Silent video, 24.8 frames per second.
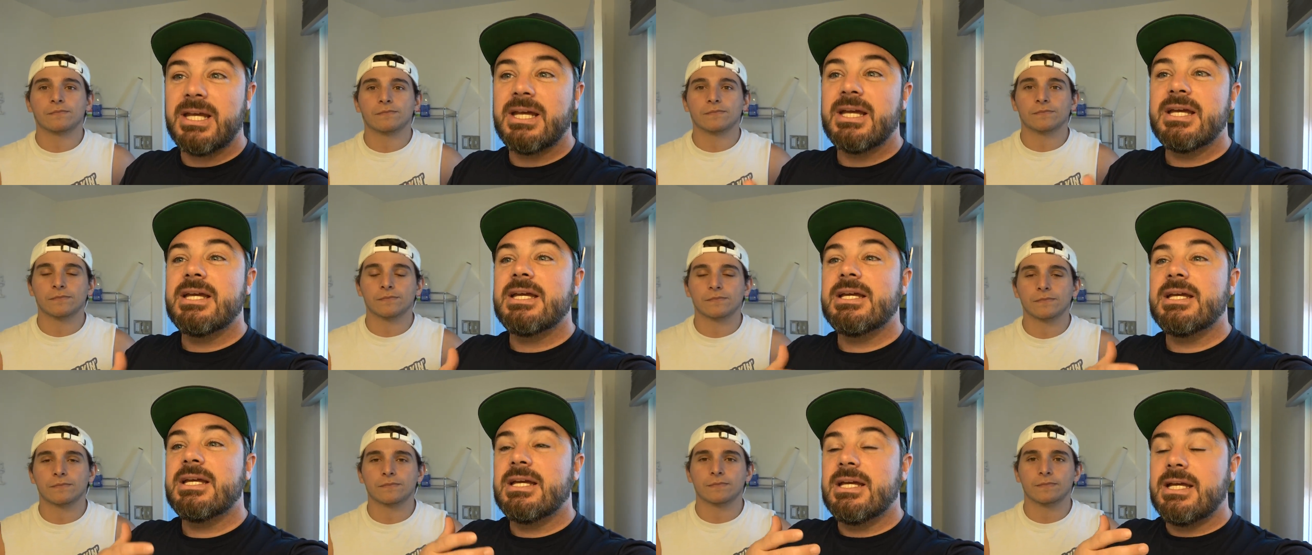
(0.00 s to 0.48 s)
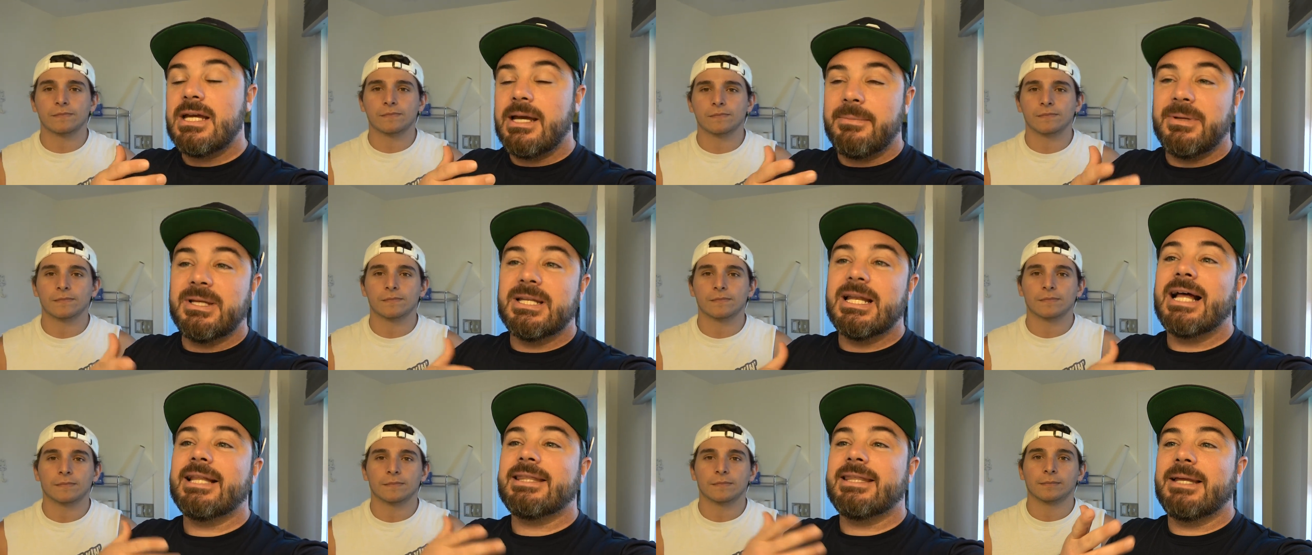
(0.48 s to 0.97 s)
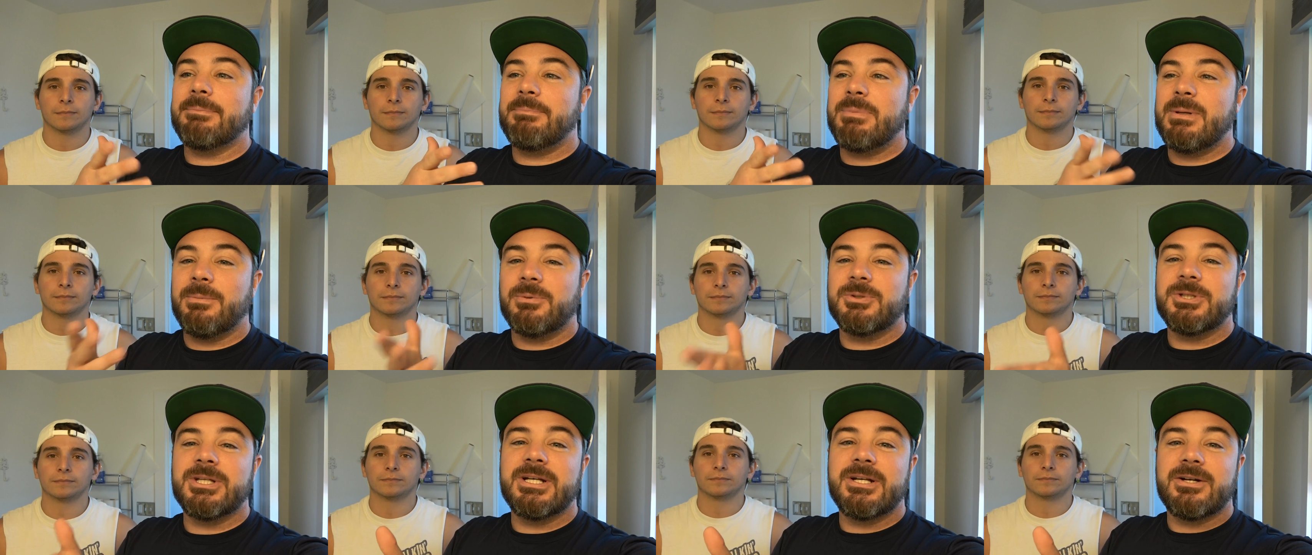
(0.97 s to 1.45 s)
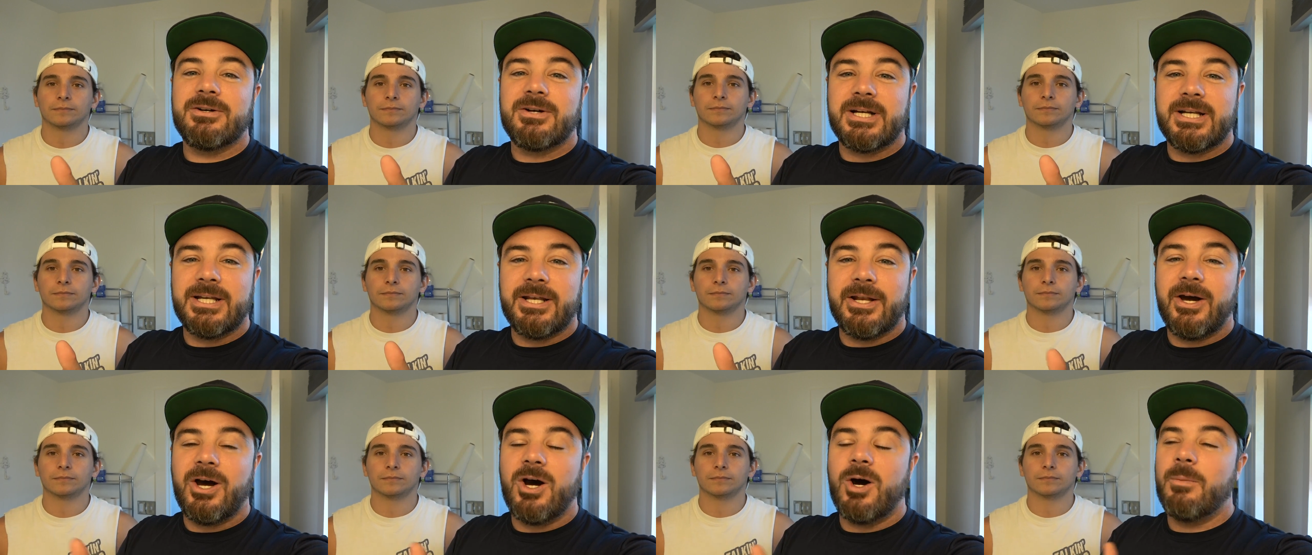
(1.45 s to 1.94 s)
Speaker 1: I mean, not that people didn't
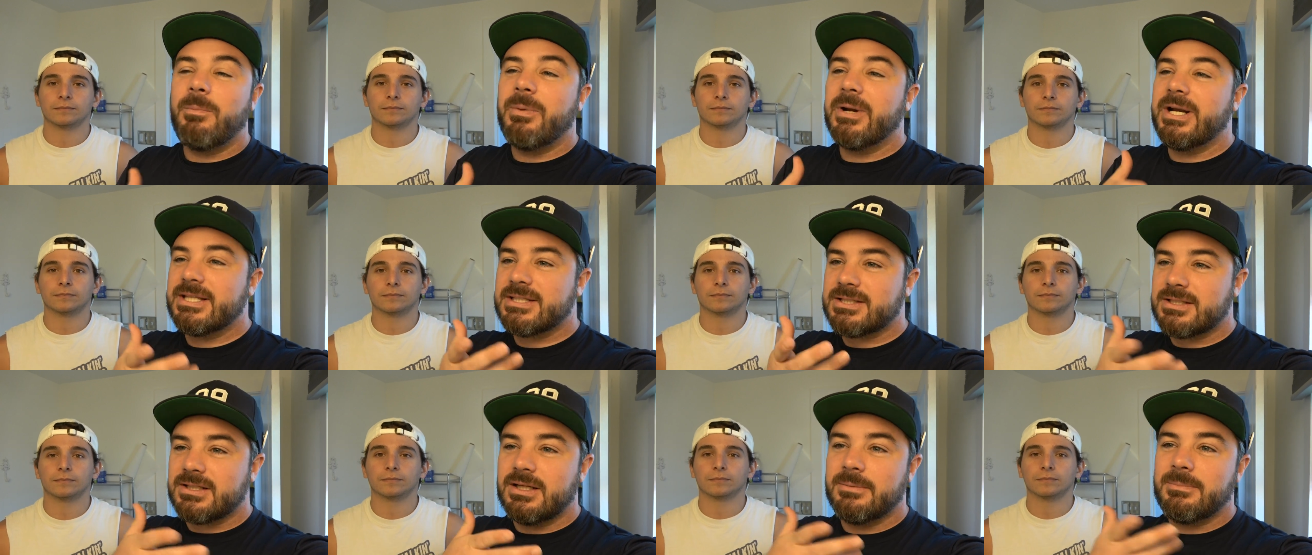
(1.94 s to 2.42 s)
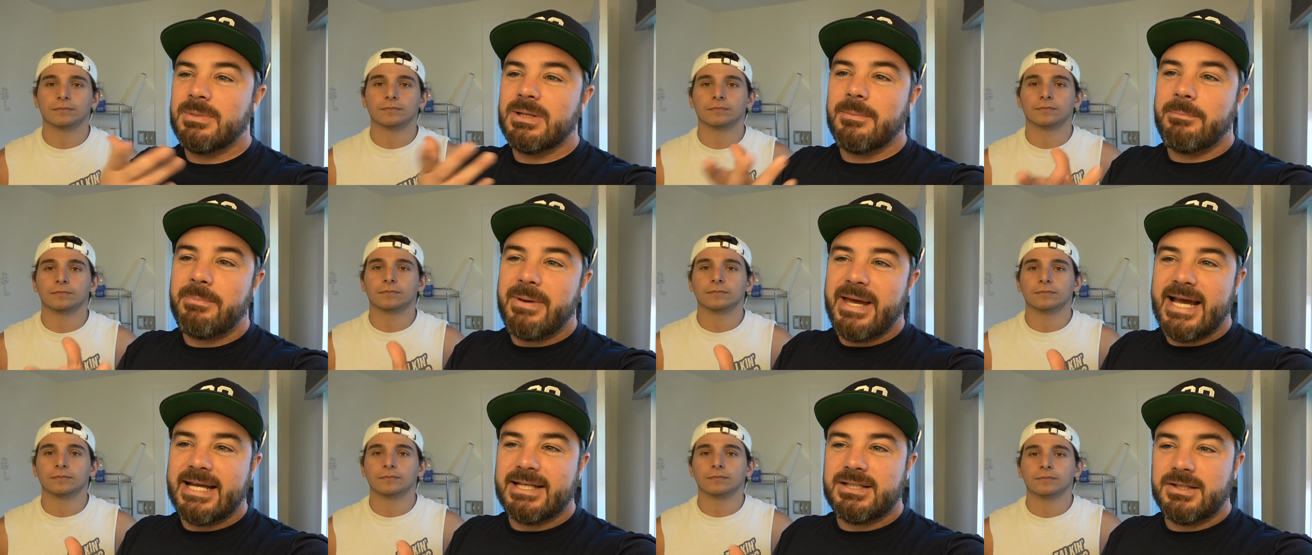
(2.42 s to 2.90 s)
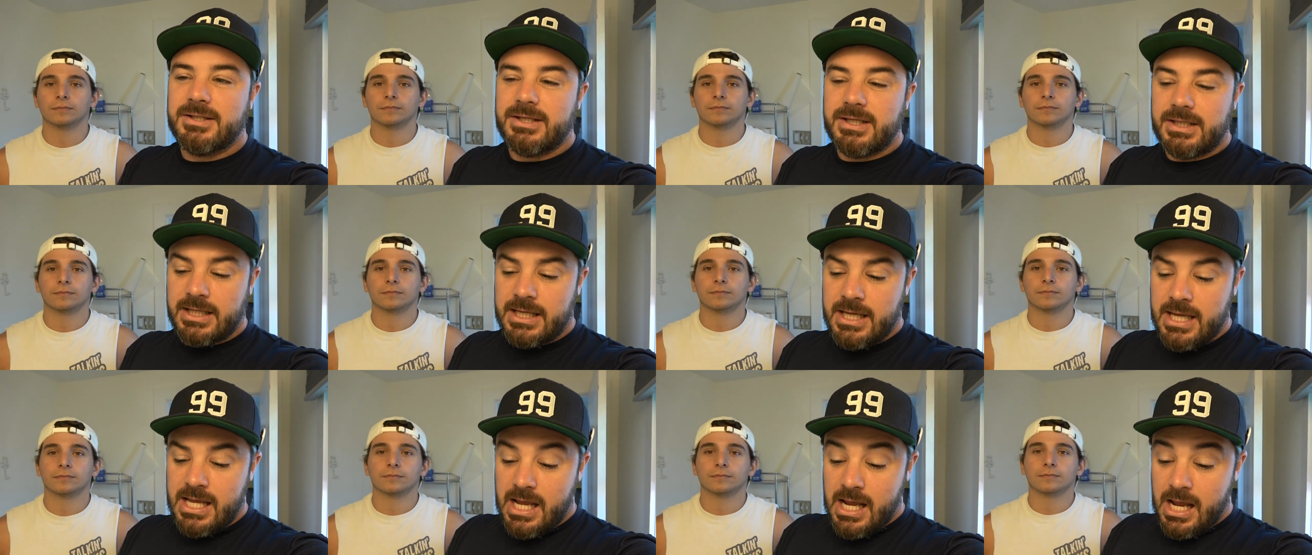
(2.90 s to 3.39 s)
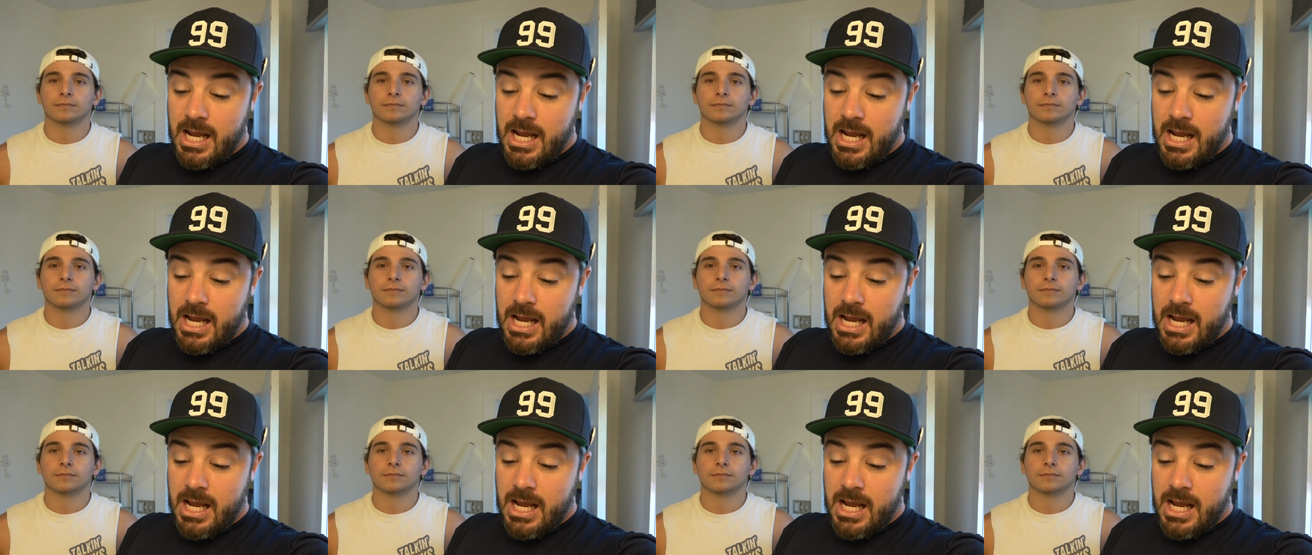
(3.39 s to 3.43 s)
already know, but it's going to be a bad look.